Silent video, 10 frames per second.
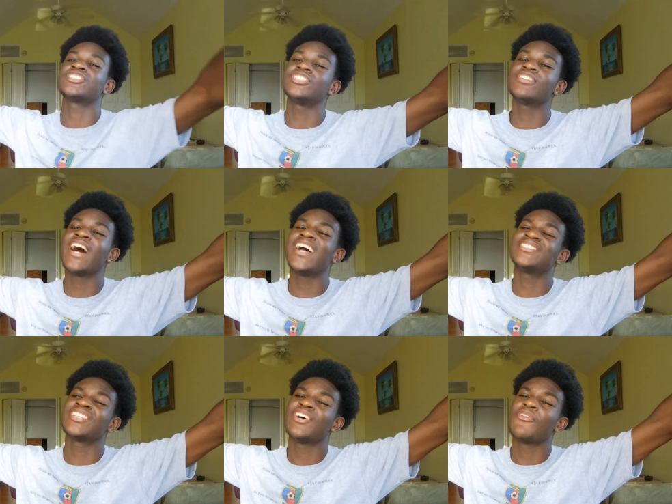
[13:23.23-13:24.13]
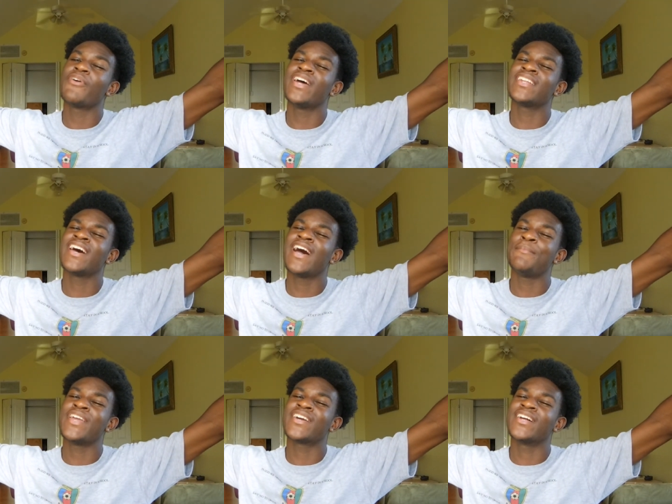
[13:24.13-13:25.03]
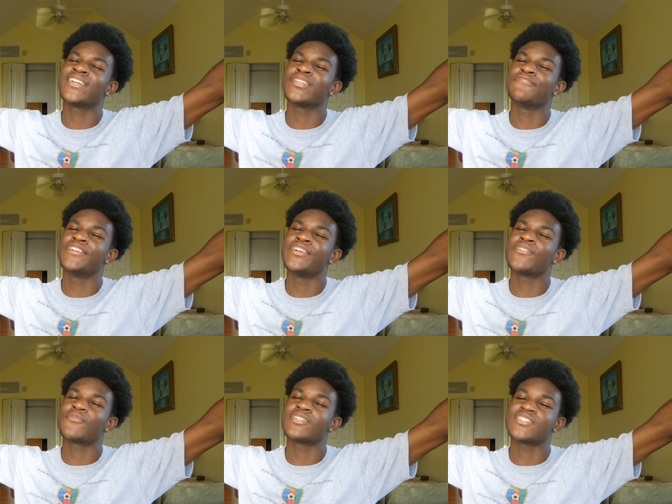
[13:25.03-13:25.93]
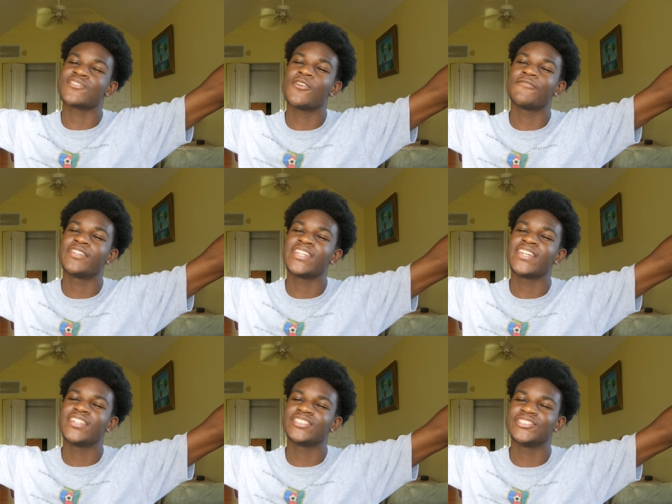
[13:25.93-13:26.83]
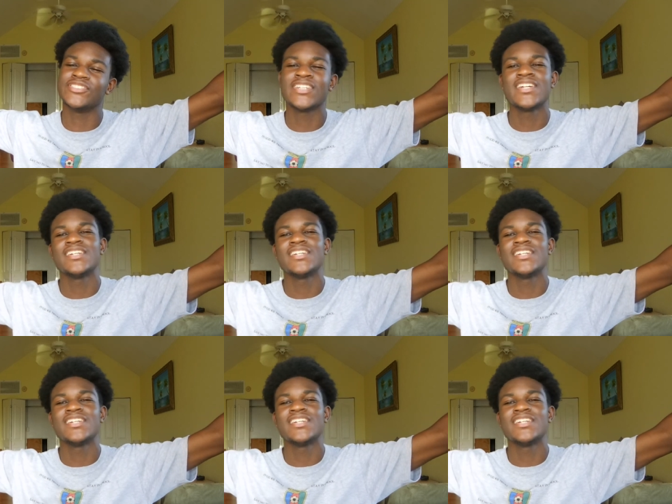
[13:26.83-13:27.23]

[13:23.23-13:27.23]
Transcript: see you guys when I make another video which is hopefully soon.